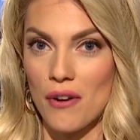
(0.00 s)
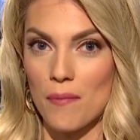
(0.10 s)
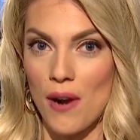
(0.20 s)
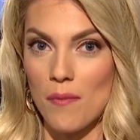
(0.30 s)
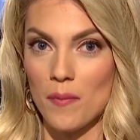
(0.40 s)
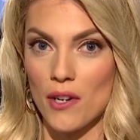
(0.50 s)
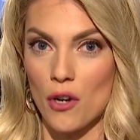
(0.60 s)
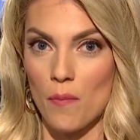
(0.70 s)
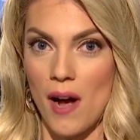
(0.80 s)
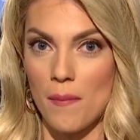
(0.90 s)
Korean problem under
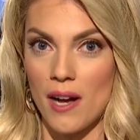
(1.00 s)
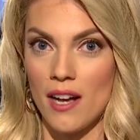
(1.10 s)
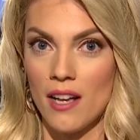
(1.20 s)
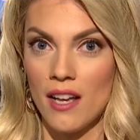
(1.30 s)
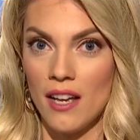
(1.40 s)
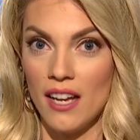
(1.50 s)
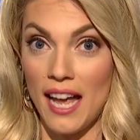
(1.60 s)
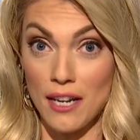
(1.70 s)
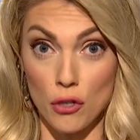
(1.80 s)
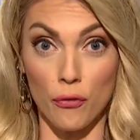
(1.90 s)
Obama
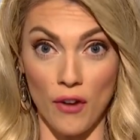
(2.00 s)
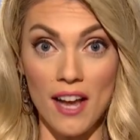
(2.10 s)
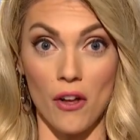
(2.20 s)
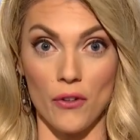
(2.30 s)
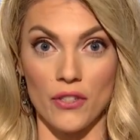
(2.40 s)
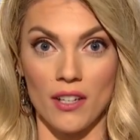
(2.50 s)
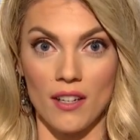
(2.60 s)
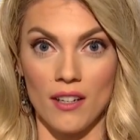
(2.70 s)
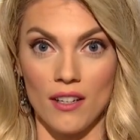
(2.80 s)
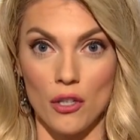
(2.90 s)
and you failed.
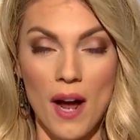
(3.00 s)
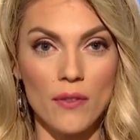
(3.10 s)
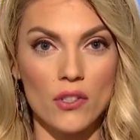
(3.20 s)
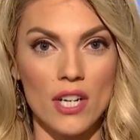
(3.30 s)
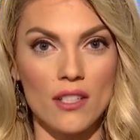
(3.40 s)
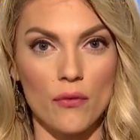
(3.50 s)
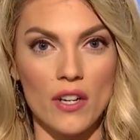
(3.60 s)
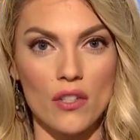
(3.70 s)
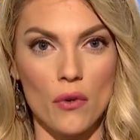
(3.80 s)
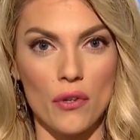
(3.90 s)
You had the chance to
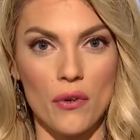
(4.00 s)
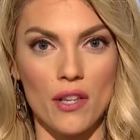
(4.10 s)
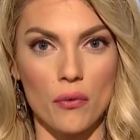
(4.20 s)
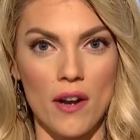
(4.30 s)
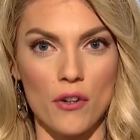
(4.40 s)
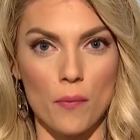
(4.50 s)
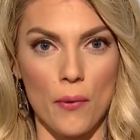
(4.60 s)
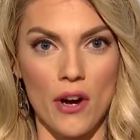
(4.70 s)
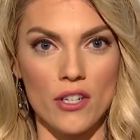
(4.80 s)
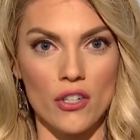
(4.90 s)
fix the North Korean threat under
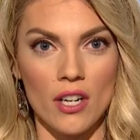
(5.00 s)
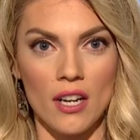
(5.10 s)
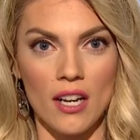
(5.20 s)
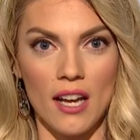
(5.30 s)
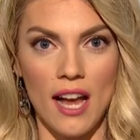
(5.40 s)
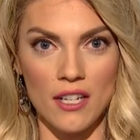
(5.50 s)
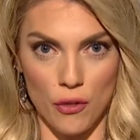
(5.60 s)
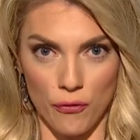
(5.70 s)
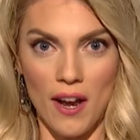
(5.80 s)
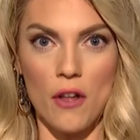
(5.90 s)
Bush and
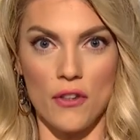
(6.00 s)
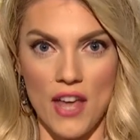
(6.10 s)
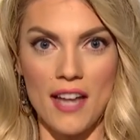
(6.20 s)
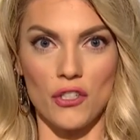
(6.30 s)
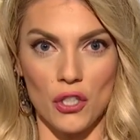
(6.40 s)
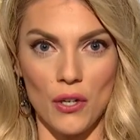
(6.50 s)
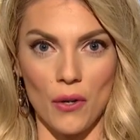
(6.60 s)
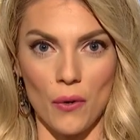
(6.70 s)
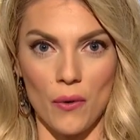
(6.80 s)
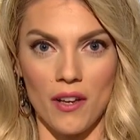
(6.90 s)
you failed then
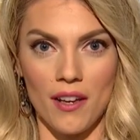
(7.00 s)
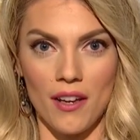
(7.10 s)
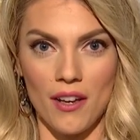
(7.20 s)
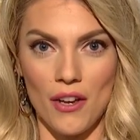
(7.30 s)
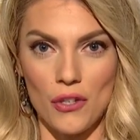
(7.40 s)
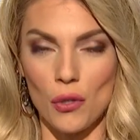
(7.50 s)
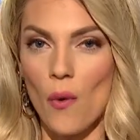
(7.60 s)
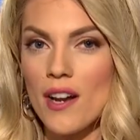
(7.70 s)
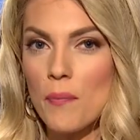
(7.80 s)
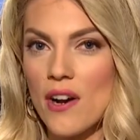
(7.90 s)
too. So
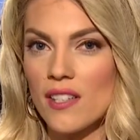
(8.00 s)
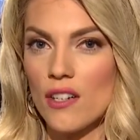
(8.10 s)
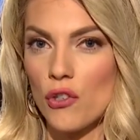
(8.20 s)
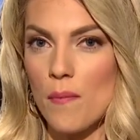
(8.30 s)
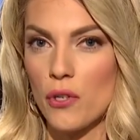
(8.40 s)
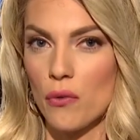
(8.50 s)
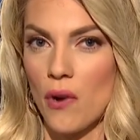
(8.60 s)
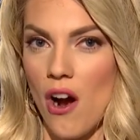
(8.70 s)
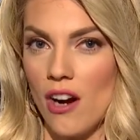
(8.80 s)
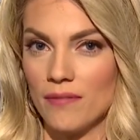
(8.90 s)
what did President Trump do
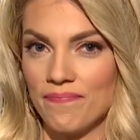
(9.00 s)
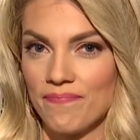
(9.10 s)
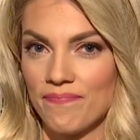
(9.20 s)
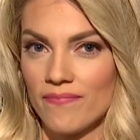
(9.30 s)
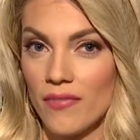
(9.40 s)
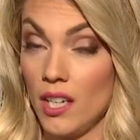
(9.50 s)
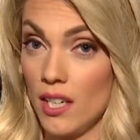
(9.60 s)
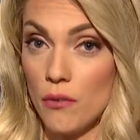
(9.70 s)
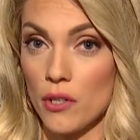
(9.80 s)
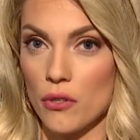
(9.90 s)
wrong? He
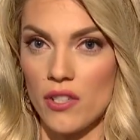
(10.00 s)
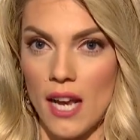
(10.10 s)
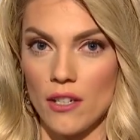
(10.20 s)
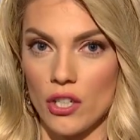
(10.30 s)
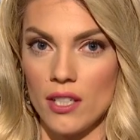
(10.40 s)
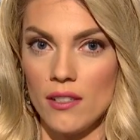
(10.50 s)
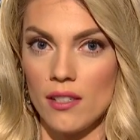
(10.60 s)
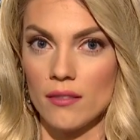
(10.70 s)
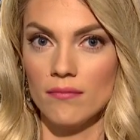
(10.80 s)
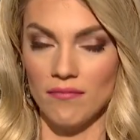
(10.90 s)
didn't reduce
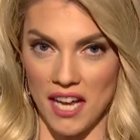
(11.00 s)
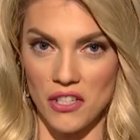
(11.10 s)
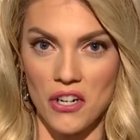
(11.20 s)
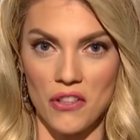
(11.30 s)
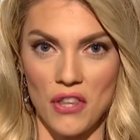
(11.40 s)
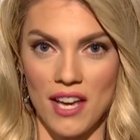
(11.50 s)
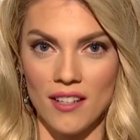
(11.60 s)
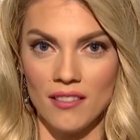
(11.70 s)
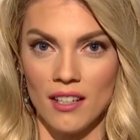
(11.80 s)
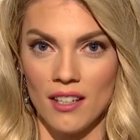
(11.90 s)
sanctions, that's a good
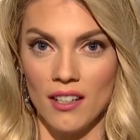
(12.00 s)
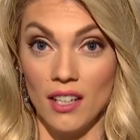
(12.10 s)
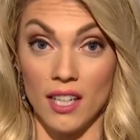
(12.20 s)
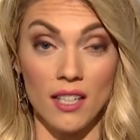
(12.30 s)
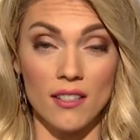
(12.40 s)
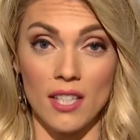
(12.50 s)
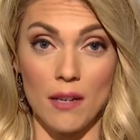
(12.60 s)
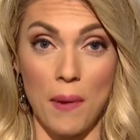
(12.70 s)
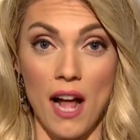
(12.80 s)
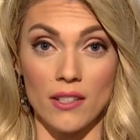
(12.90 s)
thing. He didn't
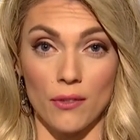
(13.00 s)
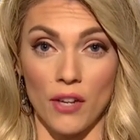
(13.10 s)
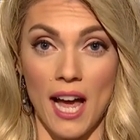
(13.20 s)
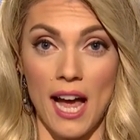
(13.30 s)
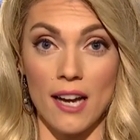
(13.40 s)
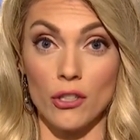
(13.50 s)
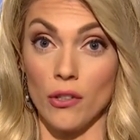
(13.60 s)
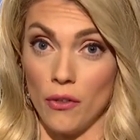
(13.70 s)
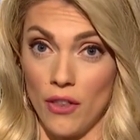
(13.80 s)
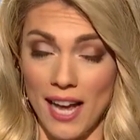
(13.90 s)
send pallets of cash,
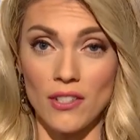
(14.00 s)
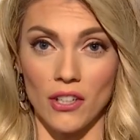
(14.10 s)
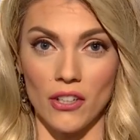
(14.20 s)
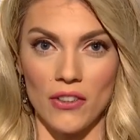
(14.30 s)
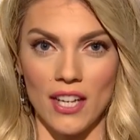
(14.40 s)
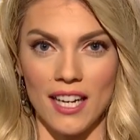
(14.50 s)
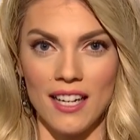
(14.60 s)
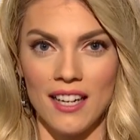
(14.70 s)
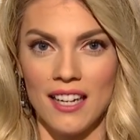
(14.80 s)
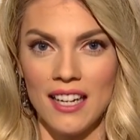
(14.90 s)
that's a good
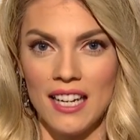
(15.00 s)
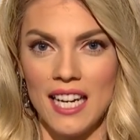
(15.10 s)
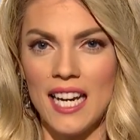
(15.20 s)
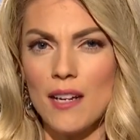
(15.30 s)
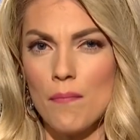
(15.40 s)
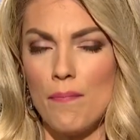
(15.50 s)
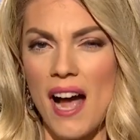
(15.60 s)
thing. He didn't